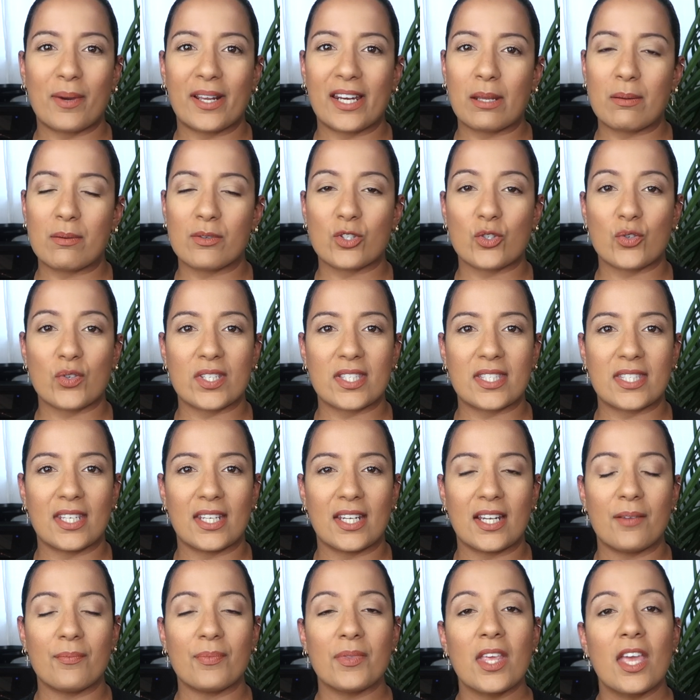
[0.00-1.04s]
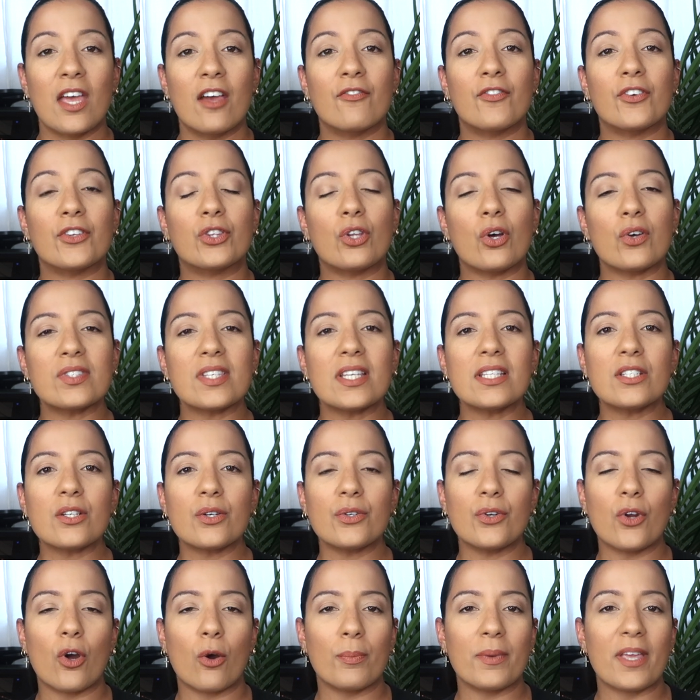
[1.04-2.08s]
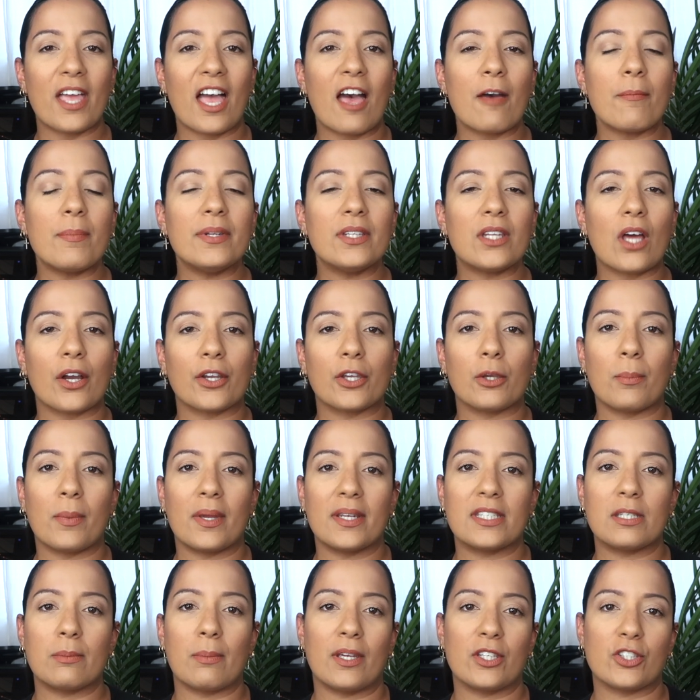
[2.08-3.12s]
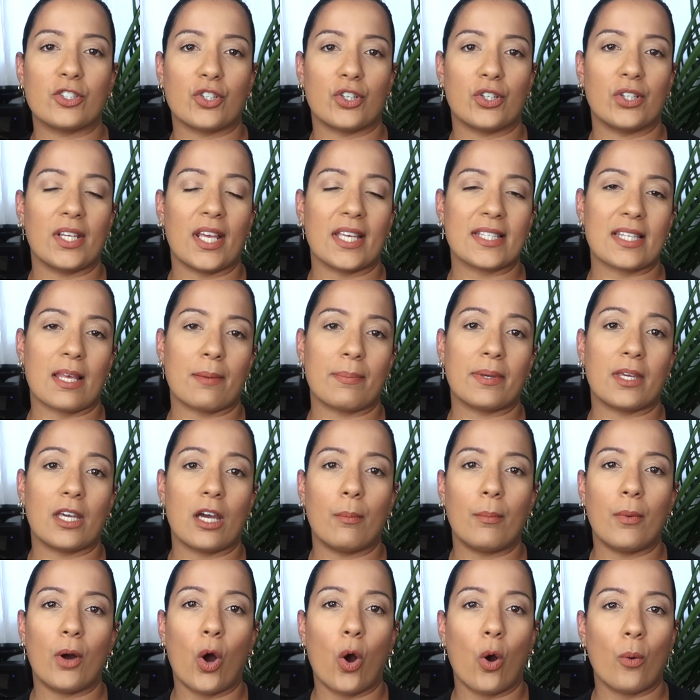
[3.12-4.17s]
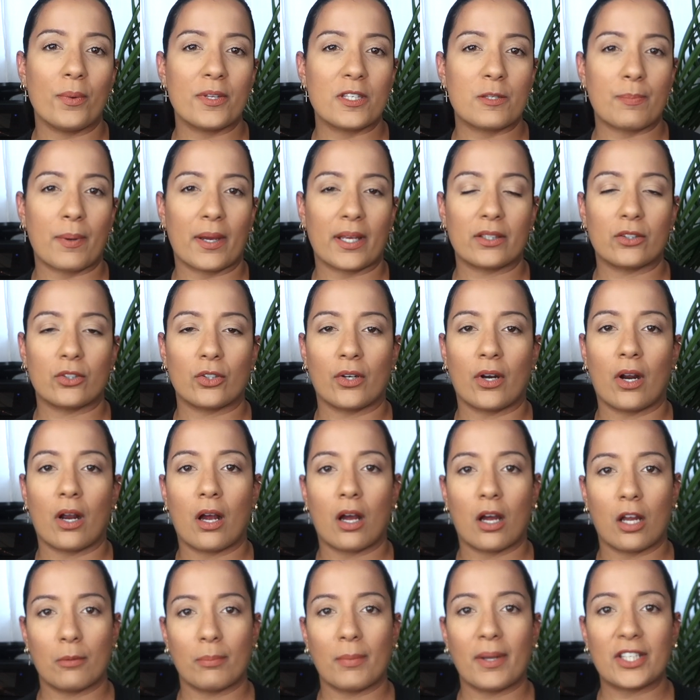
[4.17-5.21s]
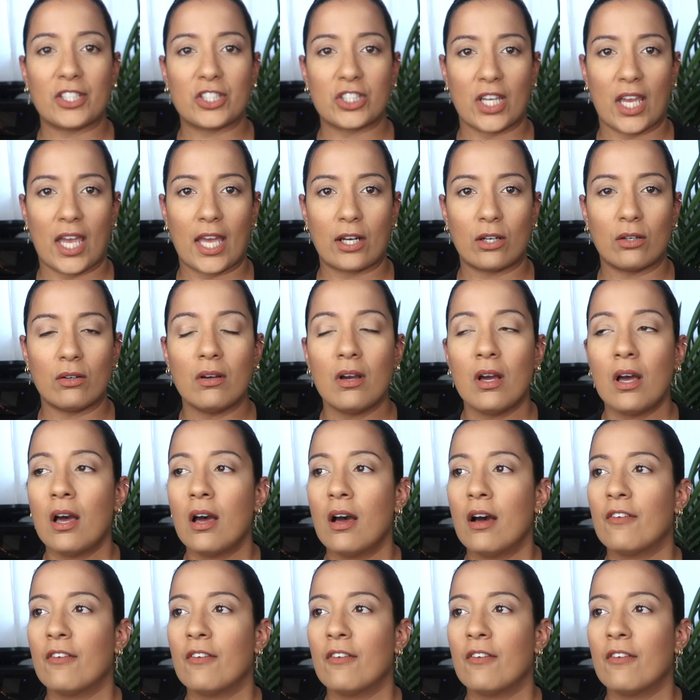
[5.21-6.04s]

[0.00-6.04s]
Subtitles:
My name is Cristina. For those that don't know me, I have been documenting my journey as I become a home inspector on my channel.